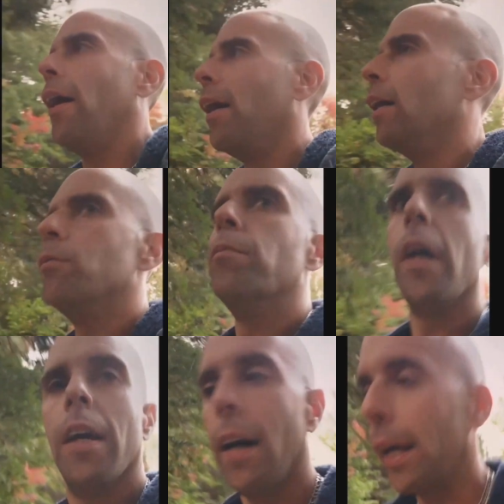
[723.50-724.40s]

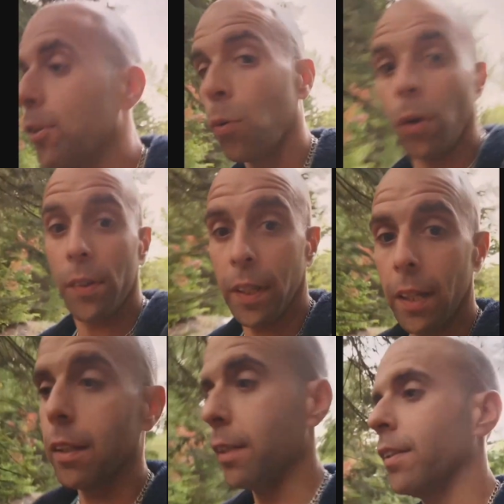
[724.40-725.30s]
I know one
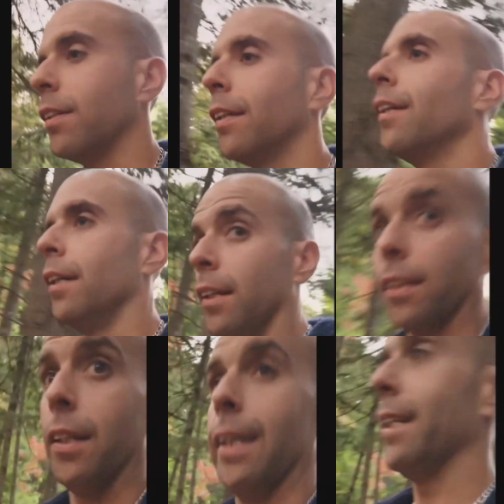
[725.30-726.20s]
thing
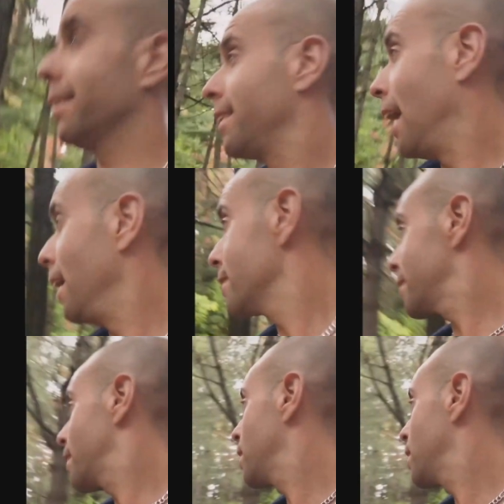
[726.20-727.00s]
is that,